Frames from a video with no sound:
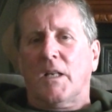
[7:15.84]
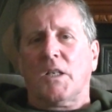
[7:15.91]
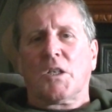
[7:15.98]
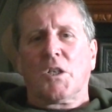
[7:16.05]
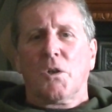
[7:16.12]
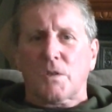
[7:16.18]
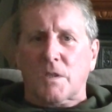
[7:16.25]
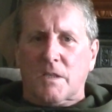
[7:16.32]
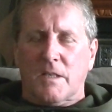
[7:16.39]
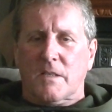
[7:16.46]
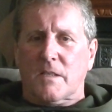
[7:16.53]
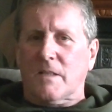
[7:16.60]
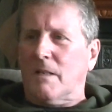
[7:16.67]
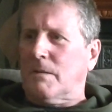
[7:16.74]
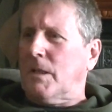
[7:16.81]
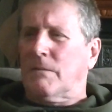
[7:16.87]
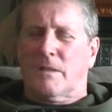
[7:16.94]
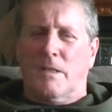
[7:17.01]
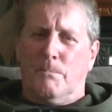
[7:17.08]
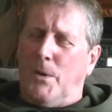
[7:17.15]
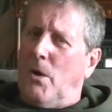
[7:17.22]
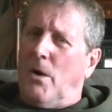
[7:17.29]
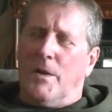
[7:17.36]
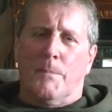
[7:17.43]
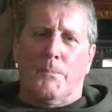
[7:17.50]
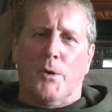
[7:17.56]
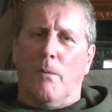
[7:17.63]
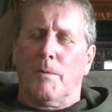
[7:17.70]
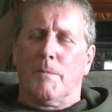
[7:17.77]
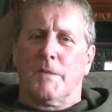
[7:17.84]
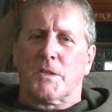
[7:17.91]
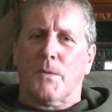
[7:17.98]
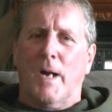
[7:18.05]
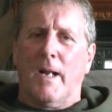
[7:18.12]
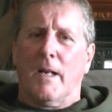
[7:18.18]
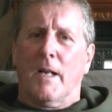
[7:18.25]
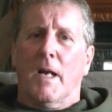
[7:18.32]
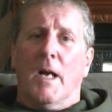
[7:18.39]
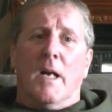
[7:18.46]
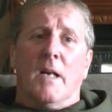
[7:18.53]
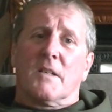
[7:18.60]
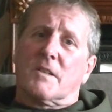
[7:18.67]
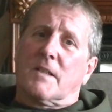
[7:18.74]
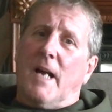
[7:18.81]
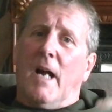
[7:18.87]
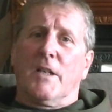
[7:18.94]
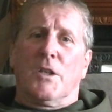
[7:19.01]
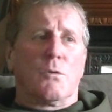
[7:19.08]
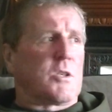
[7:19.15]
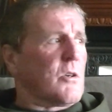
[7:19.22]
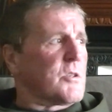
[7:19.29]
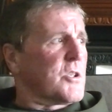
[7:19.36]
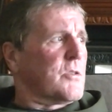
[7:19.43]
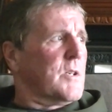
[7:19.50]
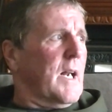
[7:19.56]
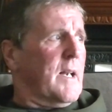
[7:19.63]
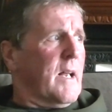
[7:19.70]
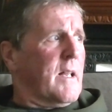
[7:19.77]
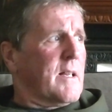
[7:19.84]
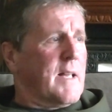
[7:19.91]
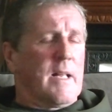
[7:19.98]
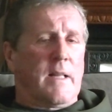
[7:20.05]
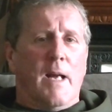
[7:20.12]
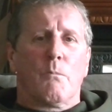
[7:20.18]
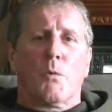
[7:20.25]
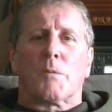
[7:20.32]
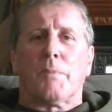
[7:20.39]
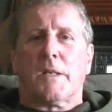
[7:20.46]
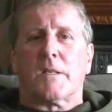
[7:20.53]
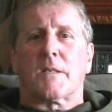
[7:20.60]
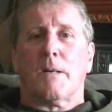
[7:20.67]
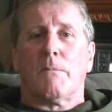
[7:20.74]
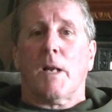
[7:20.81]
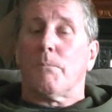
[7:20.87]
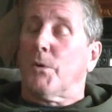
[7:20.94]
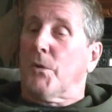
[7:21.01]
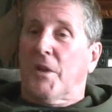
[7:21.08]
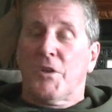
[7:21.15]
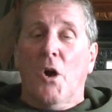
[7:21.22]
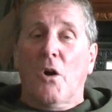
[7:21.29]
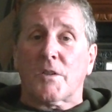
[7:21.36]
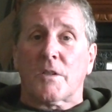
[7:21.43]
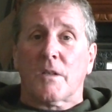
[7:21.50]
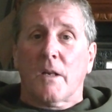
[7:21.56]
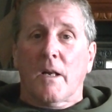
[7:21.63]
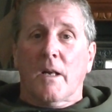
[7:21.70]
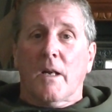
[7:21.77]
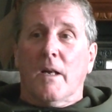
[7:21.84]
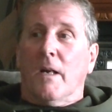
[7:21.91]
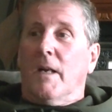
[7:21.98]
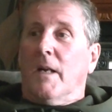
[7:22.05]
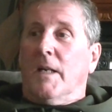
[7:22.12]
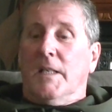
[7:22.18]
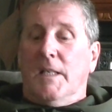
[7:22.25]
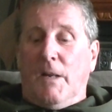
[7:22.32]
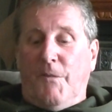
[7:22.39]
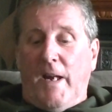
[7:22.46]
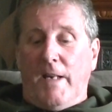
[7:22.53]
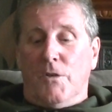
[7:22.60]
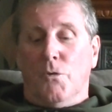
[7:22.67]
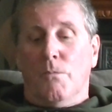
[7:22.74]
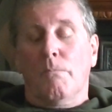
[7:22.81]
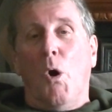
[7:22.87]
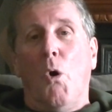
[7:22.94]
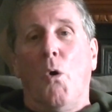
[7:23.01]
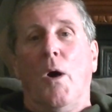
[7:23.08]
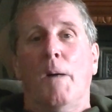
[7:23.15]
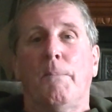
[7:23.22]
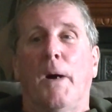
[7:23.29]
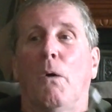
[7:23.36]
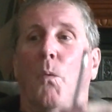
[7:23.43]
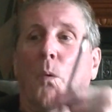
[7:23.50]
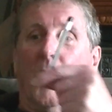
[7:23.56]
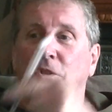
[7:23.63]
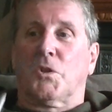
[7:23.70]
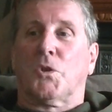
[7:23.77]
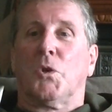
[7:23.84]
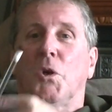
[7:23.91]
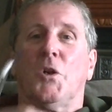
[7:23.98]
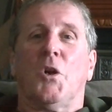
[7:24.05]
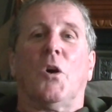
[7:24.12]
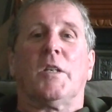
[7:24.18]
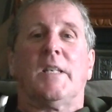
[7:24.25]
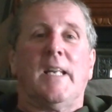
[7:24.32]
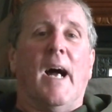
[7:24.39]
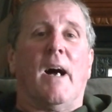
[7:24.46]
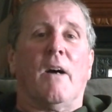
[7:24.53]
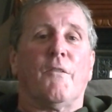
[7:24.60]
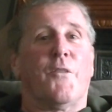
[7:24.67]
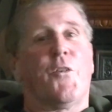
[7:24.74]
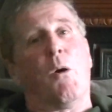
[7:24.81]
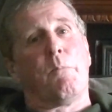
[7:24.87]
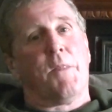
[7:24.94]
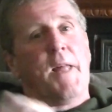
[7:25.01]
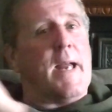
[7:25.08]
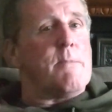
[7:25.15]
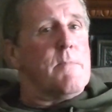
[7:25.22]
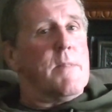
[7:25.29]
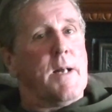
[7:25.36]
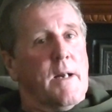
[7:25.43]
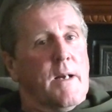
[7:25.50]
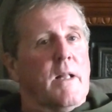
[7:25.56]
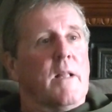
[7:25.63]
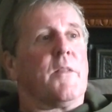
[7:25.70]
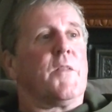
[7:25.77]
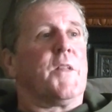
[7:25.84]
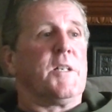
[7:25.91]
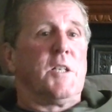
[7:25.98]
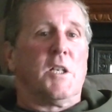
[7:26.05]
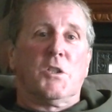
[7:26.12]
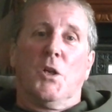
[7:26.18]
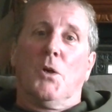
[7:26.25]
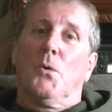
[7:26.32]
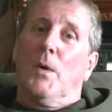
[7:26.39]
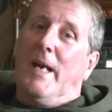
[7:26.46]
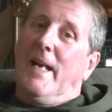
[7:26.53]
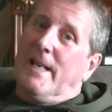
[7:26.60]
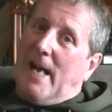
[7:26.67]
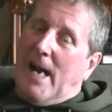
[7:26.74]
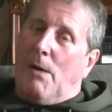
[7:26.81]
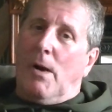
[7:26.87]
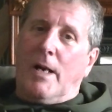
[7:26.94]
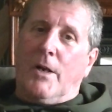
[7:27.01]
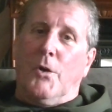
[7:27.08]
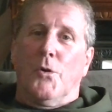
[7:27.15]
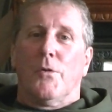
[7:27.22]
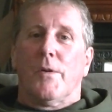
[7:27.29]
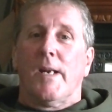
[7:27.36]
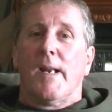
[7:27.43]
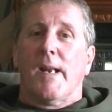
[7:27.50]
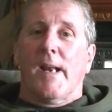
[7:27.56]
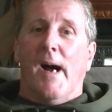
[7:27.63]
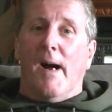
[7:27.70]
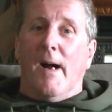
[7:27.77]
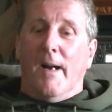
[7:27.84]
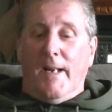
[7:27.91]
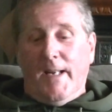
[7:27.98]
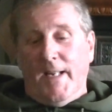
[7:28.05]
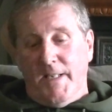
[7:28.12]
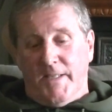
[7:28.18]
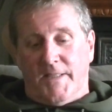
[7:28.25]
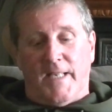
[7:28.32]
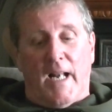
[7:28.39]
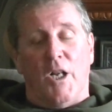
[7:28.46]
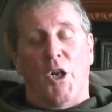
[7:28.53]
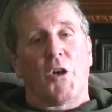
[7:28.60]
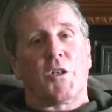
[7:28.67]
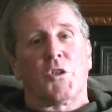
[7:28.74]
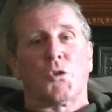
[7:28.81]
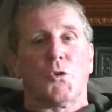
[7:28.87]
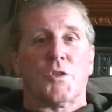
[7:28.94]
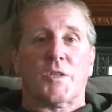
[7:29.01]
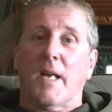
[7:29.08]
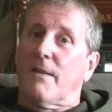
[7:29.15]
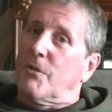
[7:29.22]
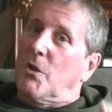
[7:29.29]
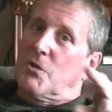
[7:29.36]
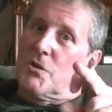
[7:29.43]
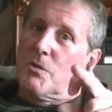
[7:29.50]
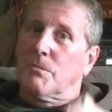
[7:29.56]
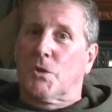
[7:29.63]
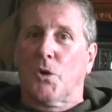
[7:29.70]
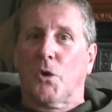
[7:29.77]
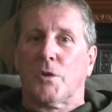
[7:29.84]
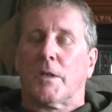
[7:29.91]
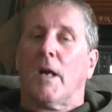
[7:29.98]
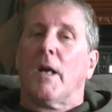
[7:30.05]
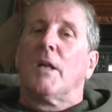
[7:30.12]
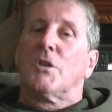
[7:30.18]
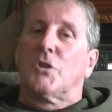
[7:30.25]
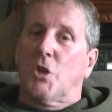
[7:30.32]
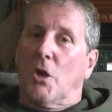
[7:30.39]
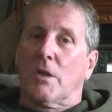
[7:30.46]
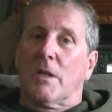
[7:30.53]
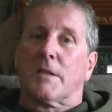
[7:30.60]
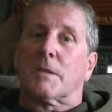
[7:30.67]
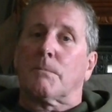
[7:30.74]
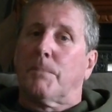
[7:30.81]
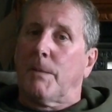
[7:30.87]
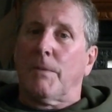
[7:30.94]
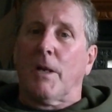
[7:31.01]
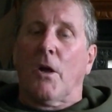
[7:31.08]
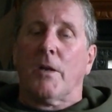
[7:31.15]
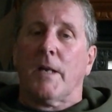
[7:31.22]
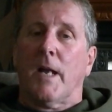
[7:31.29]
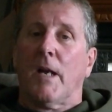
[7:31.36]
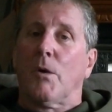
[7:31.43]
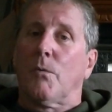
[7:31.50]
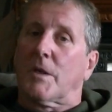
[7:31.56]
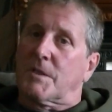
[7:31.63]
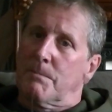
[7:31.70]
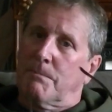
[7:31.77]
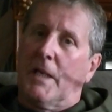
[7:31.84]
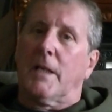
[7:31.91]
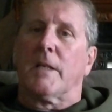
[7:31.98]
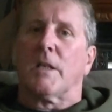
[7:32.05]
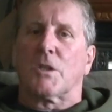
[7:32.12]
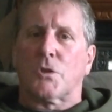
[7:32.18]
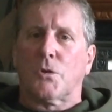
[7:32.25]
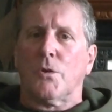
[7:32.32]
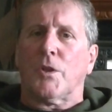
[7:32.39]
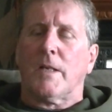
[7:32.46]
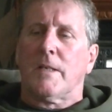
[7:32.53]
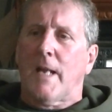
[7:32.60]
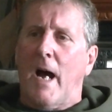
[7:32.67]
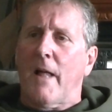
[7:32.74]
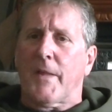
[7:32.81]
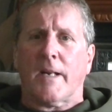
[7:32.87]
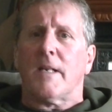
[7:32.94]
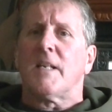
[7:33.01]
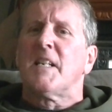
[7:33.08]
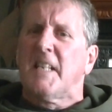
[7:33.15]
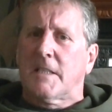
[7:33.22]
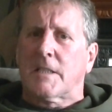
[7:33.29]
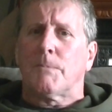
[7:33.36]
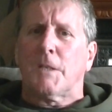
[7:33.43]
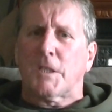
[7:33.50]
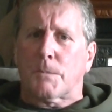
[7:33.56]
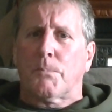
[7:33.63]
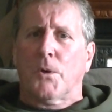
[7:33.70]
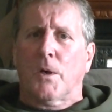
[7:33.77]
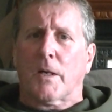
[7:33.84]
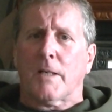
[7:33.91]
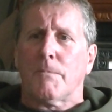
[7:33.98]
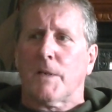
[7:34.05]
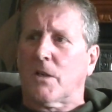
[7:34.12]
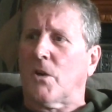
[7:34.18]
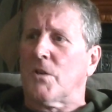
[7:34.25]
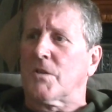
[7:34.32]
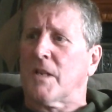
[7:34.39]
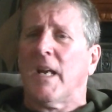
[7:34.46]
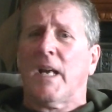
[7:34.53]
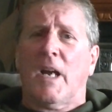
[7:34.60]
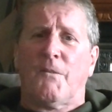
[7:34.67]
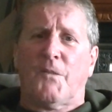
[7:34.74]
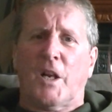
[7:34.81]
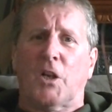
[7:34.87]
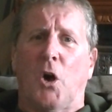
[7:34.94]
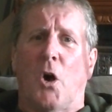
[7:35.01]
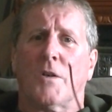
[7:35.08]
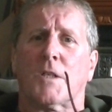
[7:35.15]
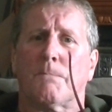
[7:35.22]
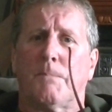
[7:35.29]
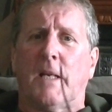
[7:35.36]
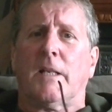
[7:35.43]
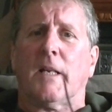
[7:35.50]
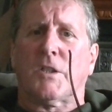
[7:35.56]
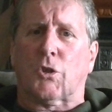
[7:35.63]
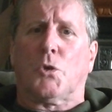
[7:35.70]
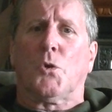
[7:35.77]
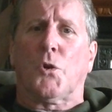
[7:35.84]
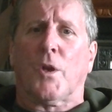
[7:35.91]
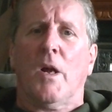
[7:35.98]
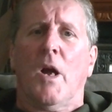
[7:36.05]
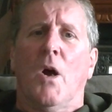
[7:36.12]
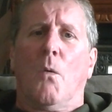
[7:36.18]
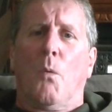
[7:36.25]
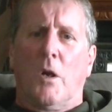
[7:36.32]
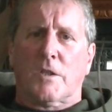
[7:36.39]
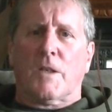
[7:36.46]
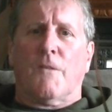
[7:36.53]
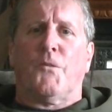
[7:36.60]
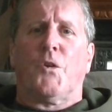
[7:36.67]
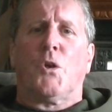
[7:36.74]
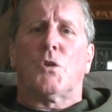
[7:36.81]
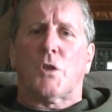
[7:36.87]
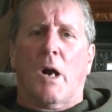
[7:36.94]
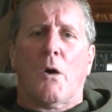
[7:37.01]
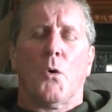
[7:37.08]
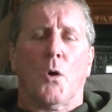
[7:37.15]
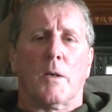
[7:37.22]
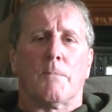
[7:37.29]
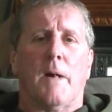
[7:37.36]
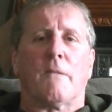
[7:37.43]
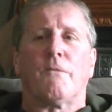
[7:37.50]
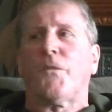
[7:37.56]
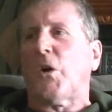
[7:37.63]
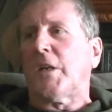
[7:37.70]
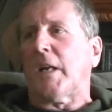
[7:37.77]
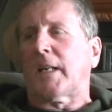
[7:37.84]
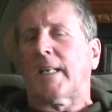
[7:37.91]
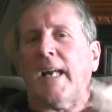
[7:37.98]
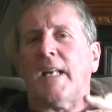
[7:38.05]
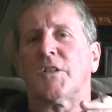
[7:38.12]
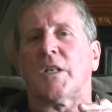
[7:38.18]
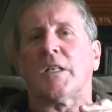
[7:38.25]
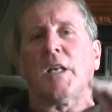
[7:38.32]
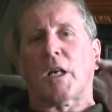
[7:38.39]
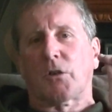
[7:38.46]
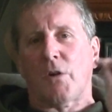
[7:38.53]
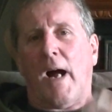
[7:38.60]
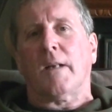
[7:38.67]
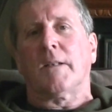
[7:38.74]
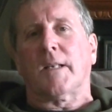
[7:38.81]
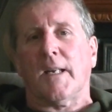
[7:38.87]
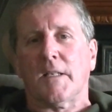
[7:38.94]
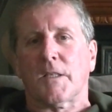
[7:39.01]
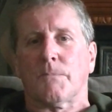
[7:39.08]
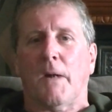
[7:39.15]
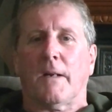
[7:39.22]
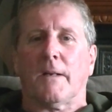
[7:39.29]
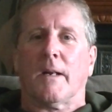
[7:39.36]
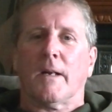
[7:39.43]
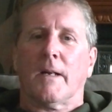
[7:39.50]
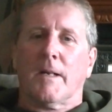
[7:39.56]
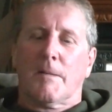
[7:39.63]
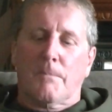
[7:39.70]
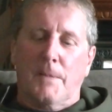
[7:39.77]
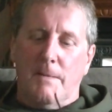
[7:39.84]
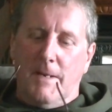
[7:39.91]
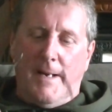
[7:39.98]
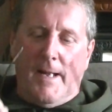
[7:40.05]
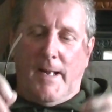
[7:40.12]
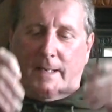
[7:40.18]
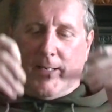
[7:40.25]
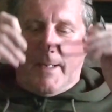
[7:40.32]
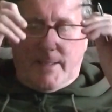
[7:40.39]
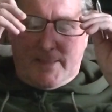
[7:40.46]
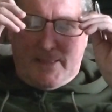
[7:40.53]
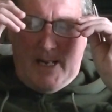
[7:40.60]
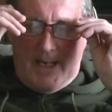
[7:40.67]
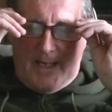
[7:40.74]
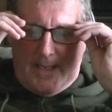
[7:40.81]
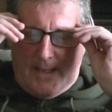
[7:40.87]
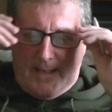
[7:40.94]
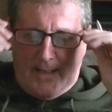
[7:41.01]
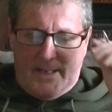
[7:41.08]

Useless, the part of the problem as well. Sky News Australia, you think them would be similar, but they're not. You find out more about what's going on here from them than you do in our country, you know, and they tell a lot of truth. So they've got some good journalist people on there who are speaking the truth, and now that it needs to be spoken, because if you can't speak the truth, what's the future hold, man, for your kids and your grandkids, man? Blimmin' heck, I tell you.